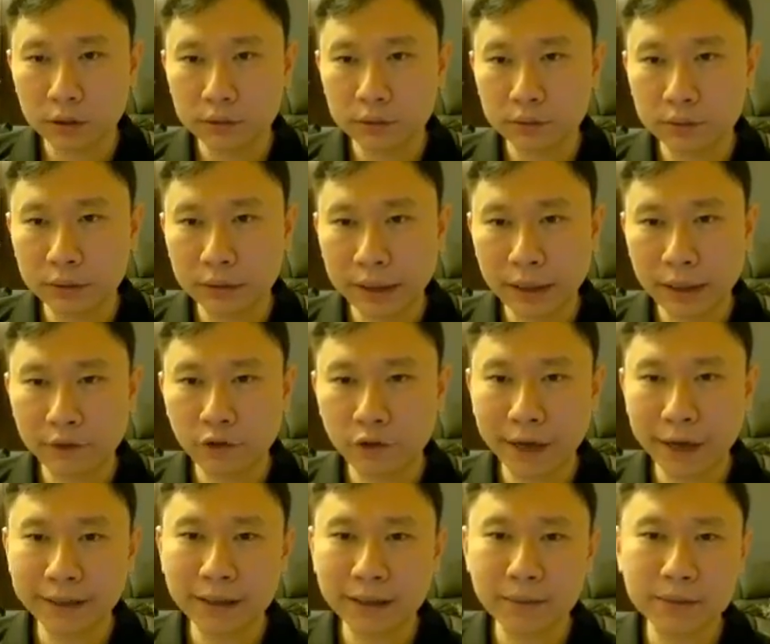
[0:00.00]
Yeah, for
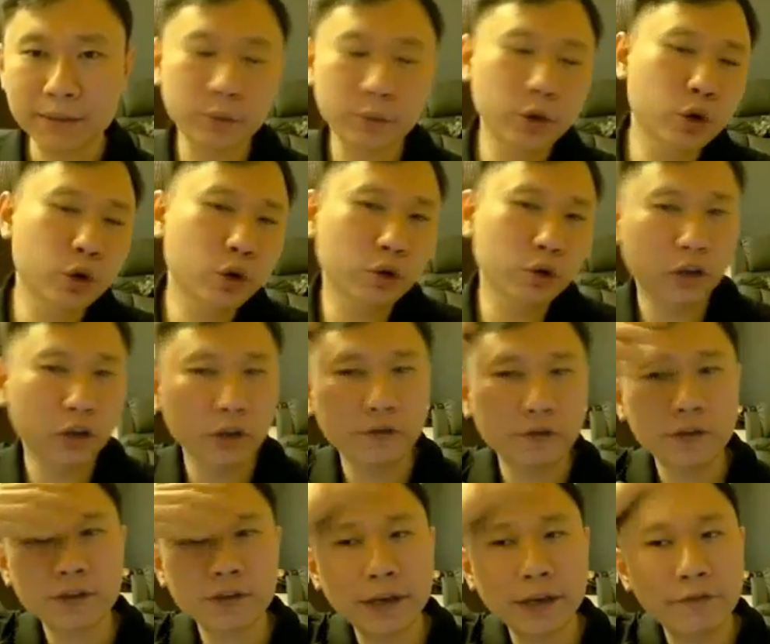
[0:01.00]
items we'll go for the
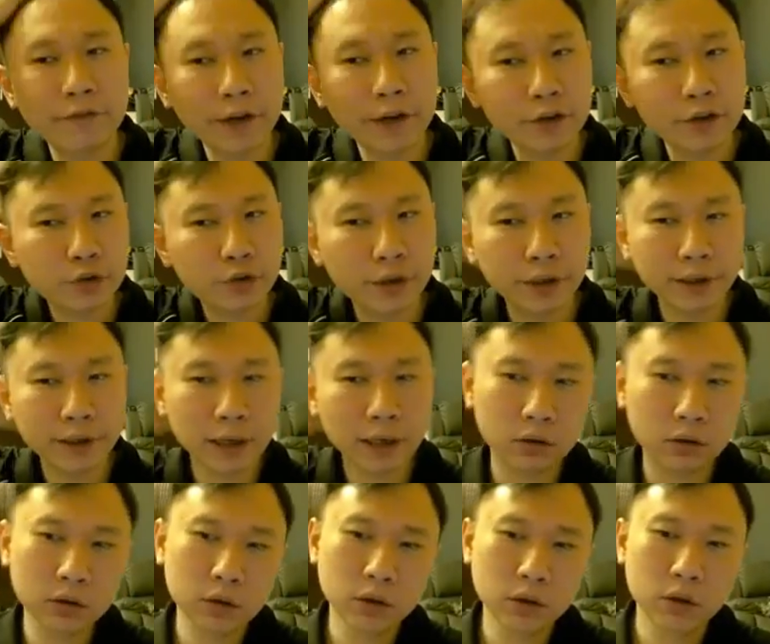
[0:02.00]
first one, inventory.
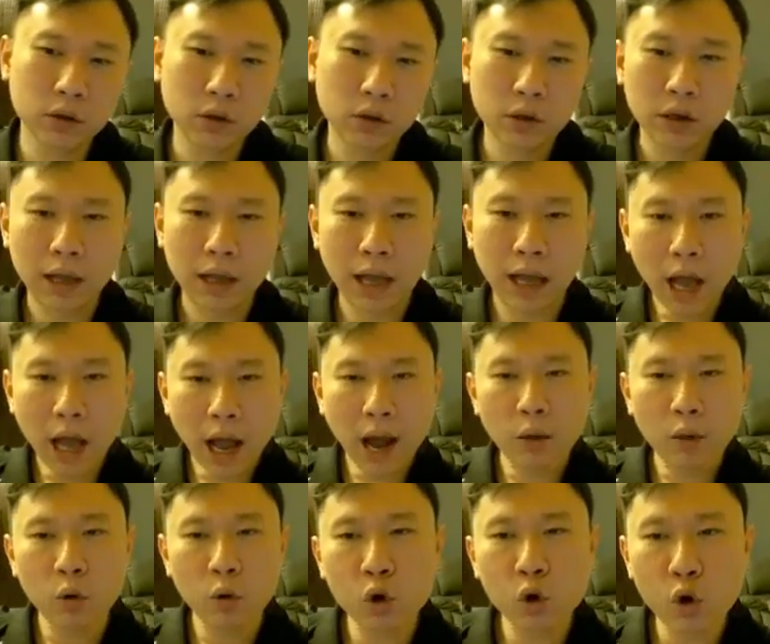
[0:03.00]
Now I
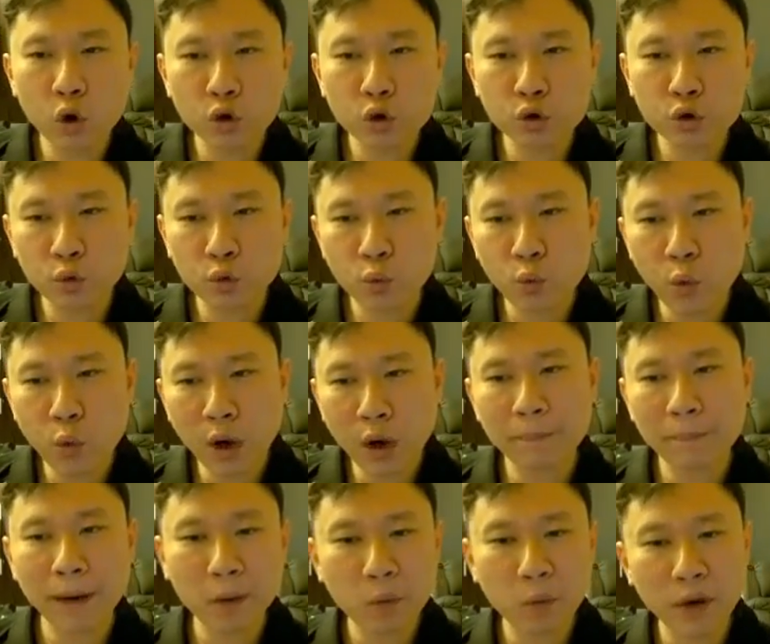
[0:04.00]
will go one
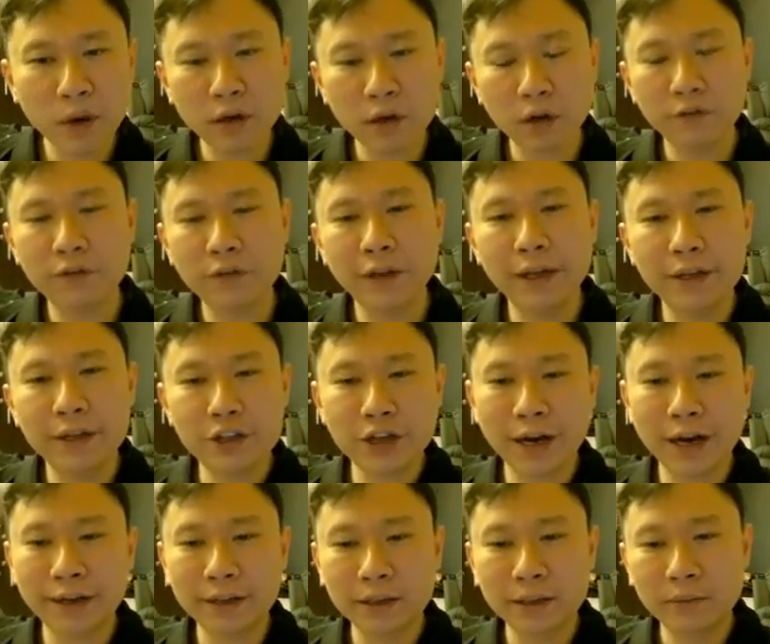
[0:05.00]
by one of each
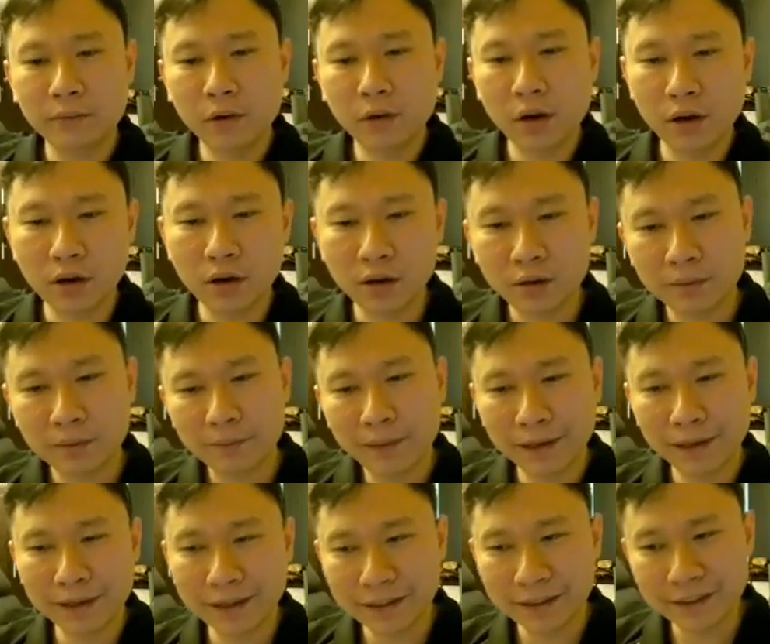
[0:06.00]
item,
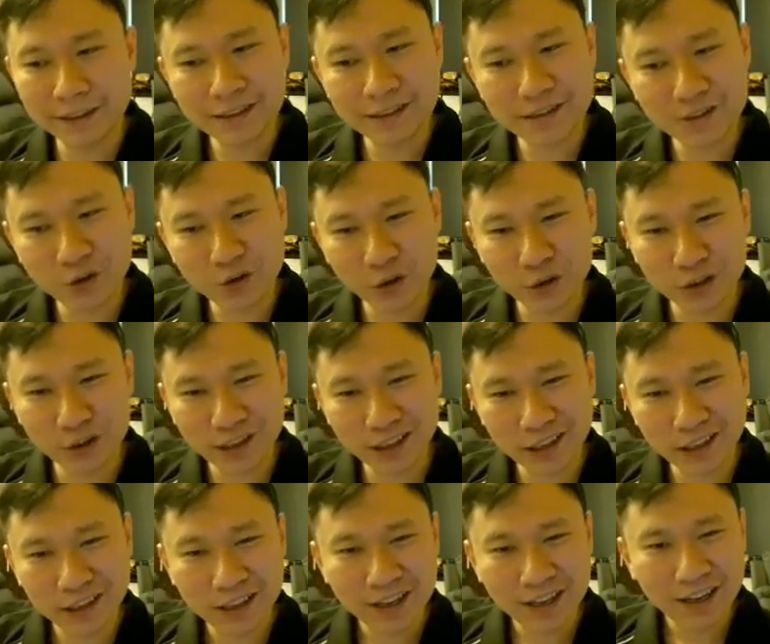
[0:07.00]
but this is going to
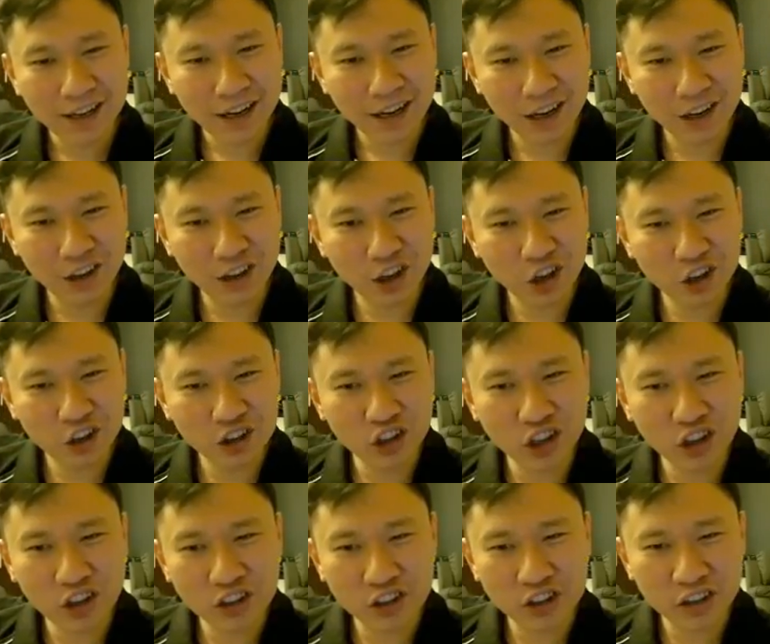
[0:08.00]
take a
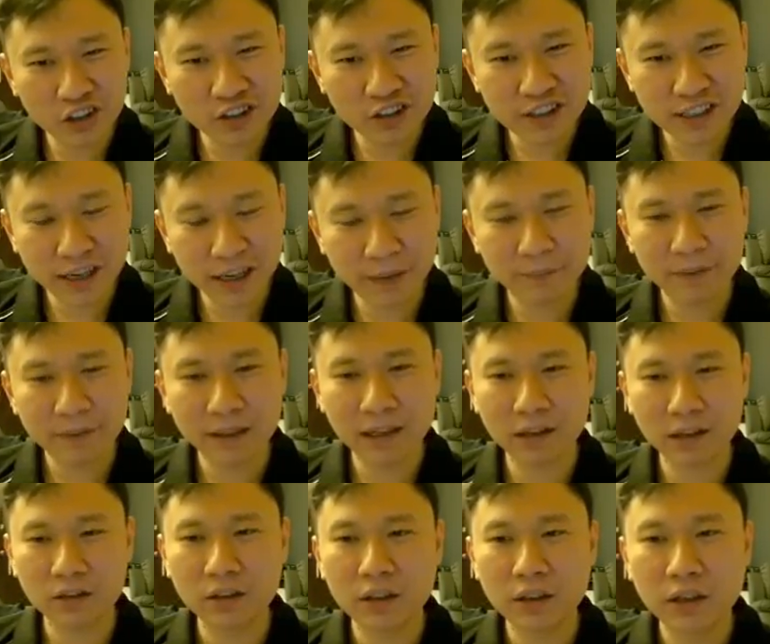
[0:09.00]
long time.
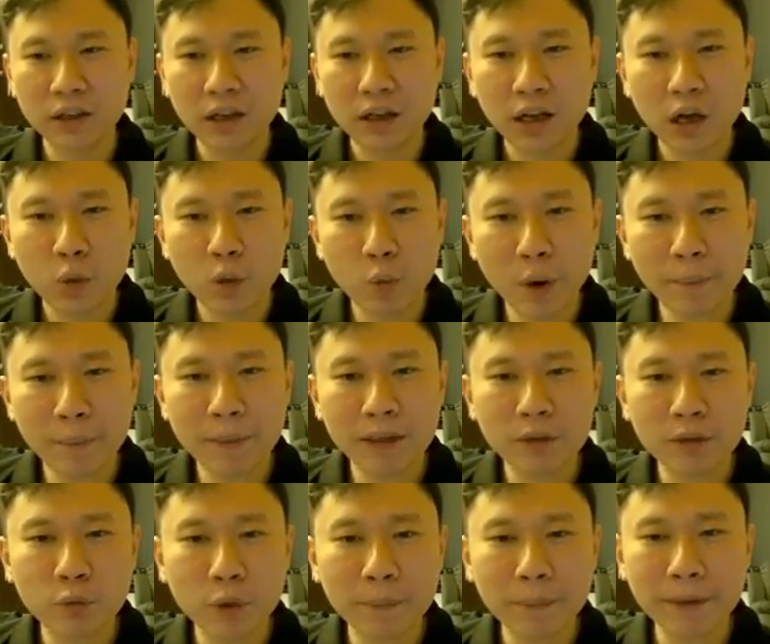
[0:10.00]
Now
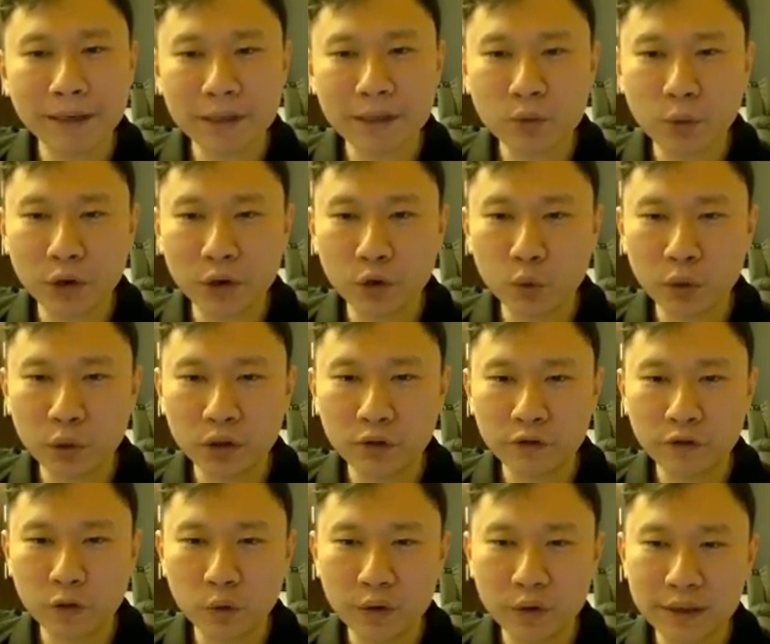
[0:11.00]
weapon is what you want to
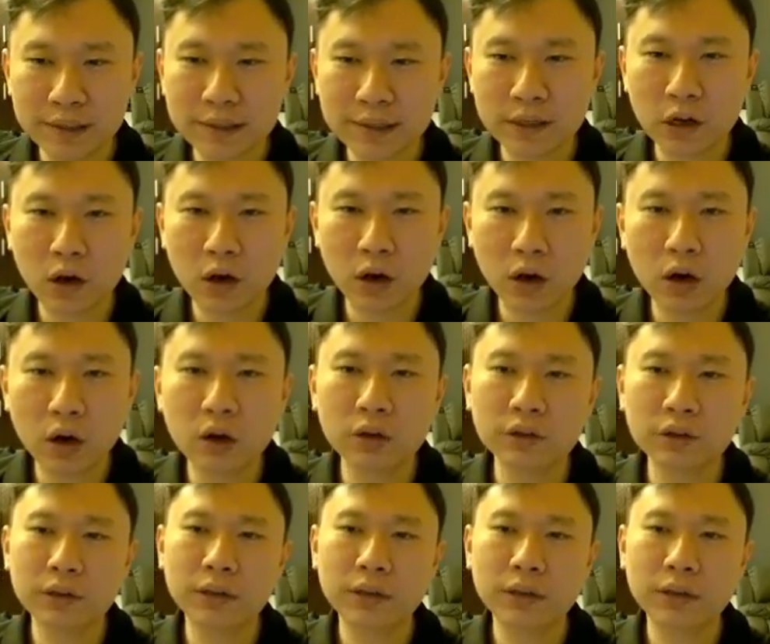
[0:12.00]
focus on